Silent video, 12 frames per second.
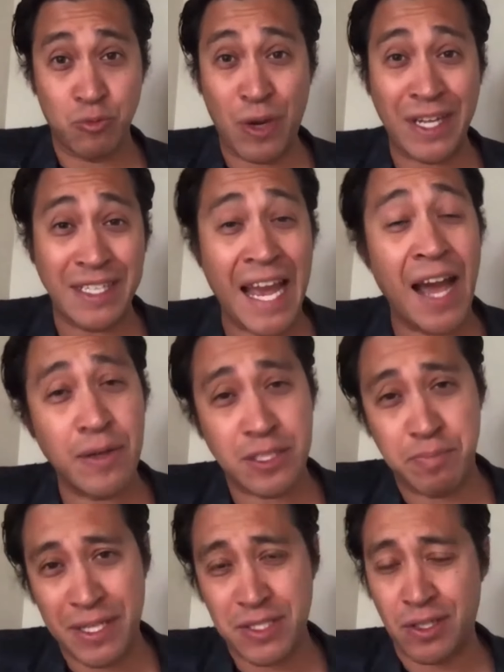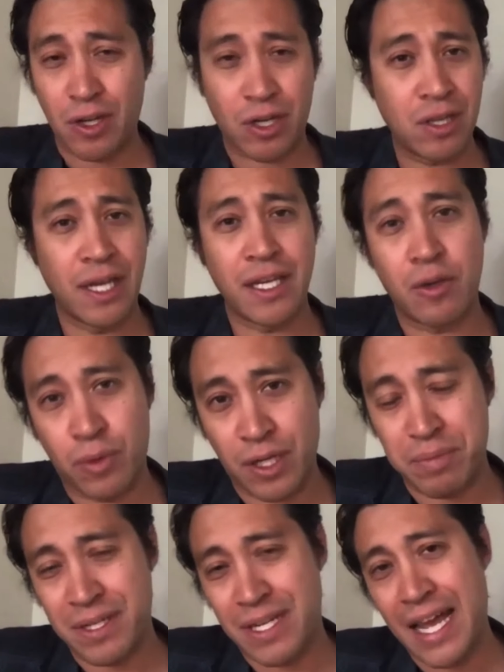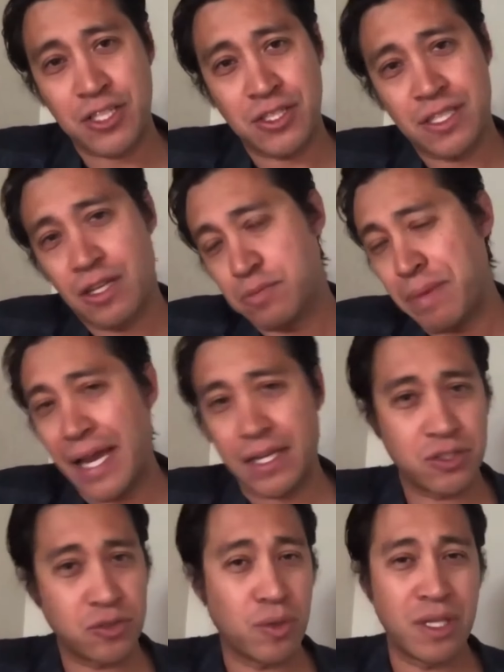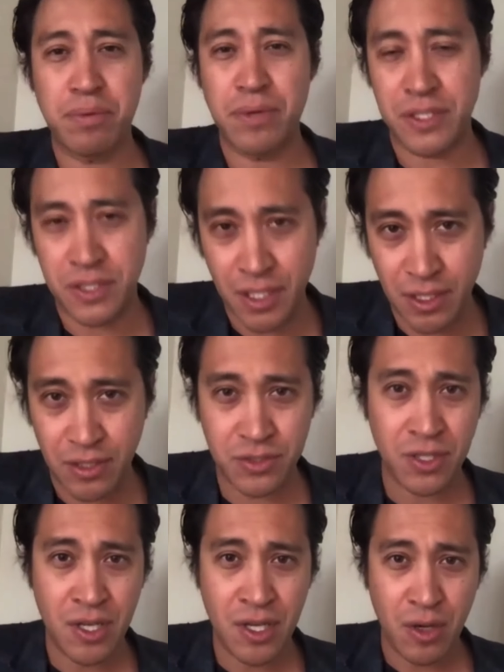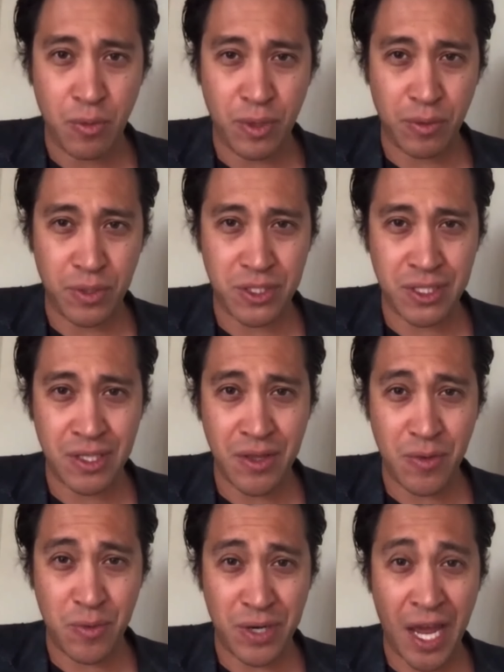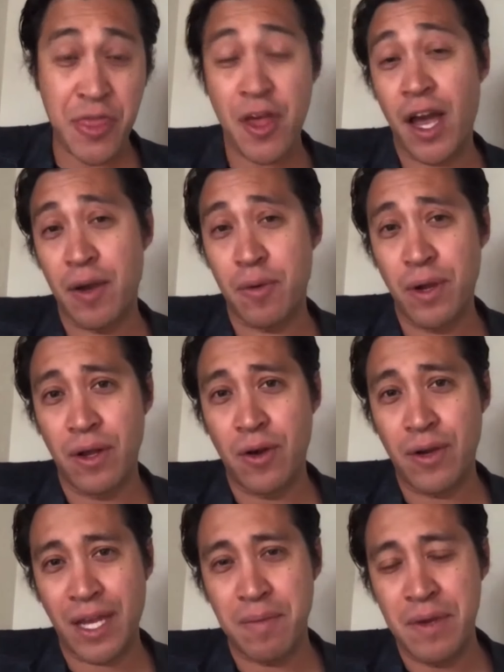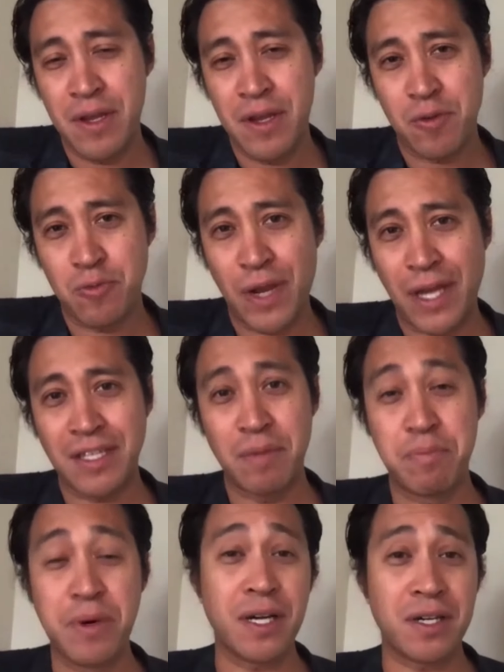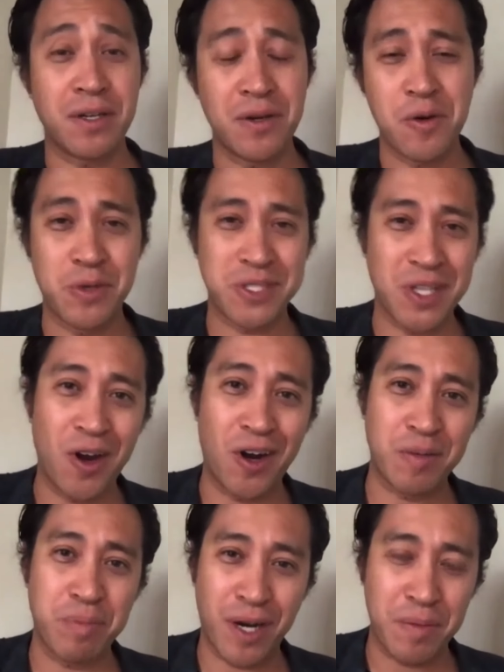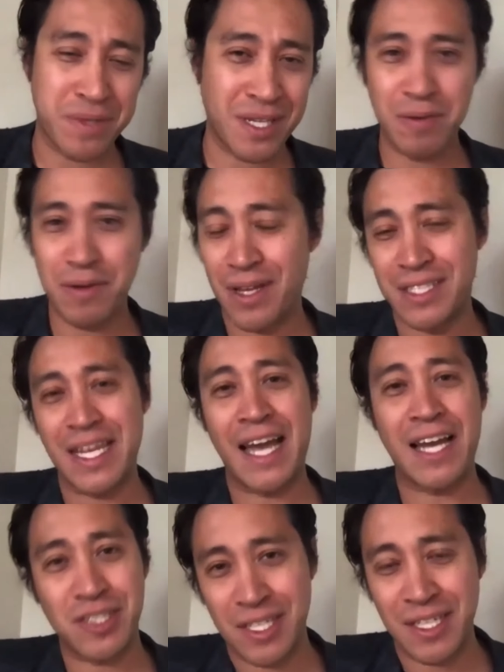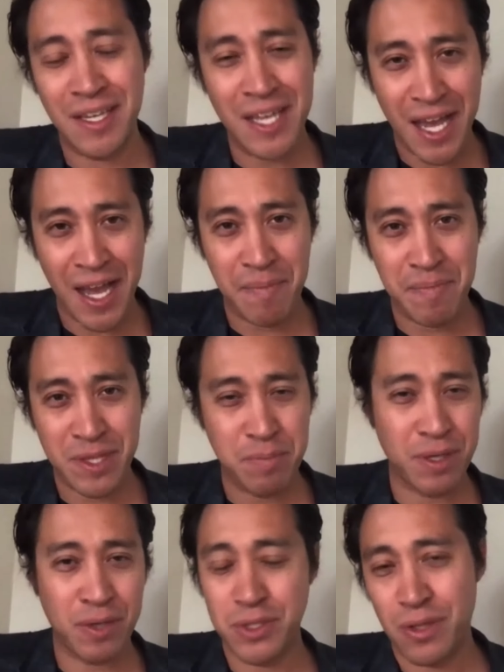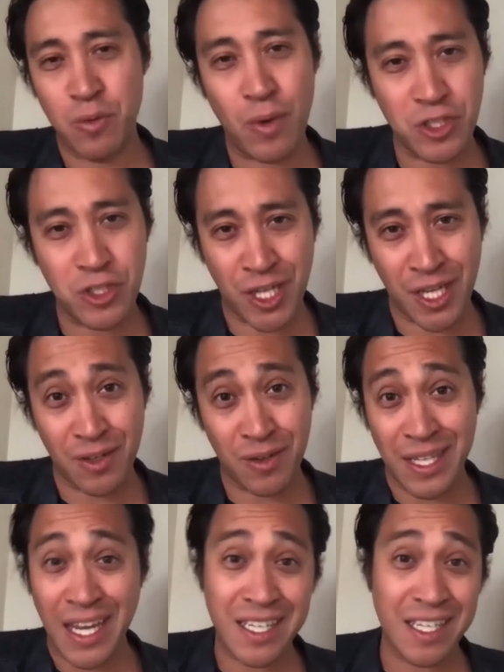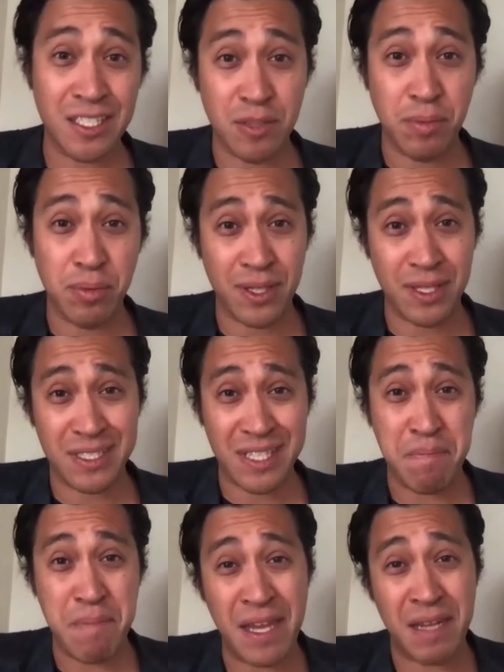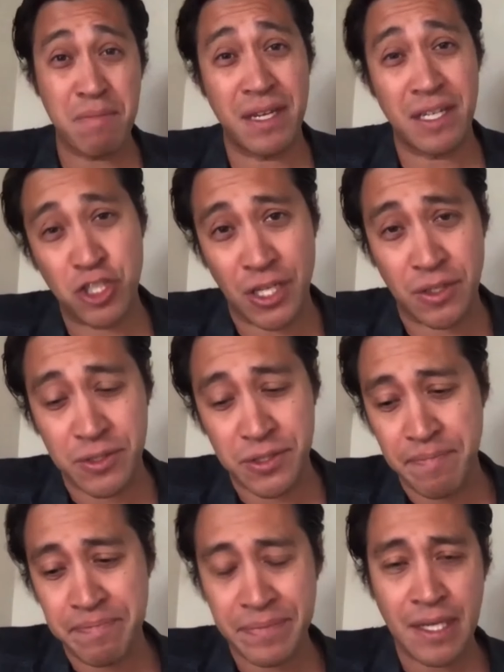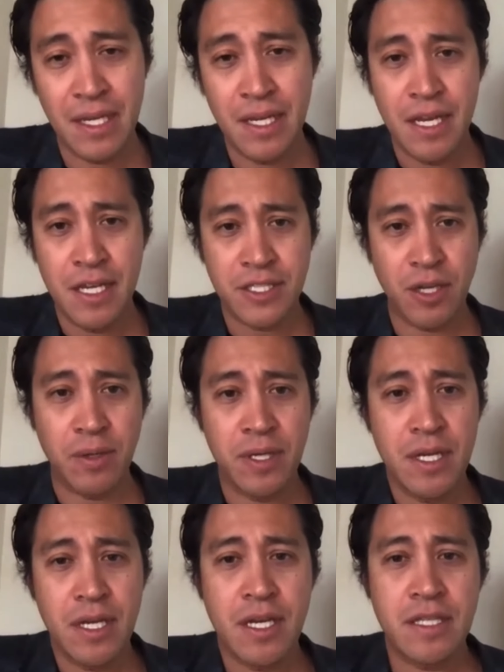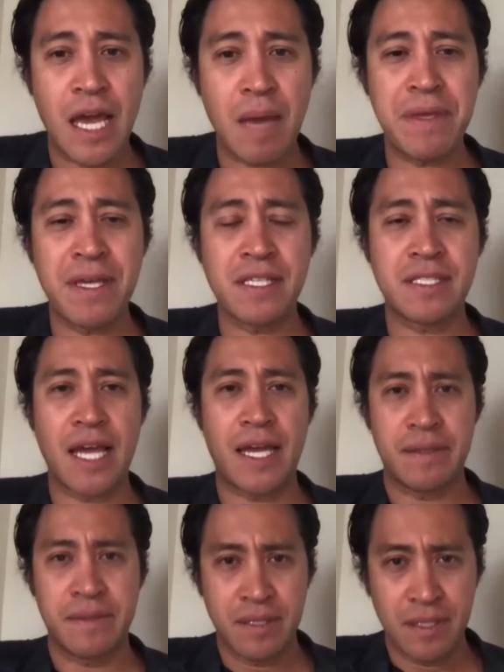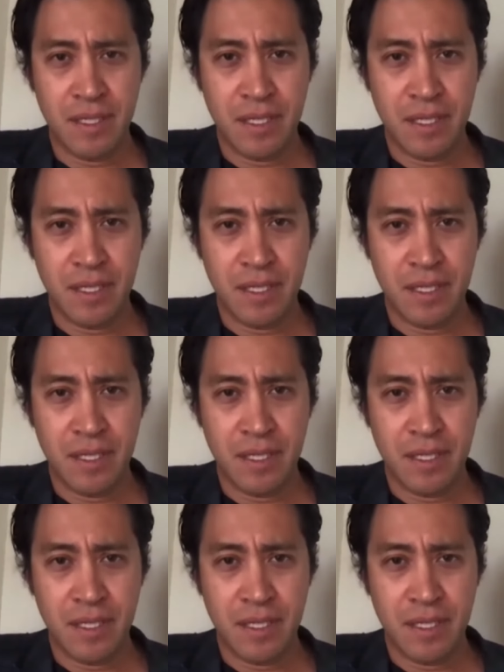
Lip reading: right now it's based on our client work, but it actually goes back 20 plus years when I thought, well, okay, writing the book was the hard part, but then I realized actually the book was only one channel and I needed to deploy this in many, many channels. So that being said,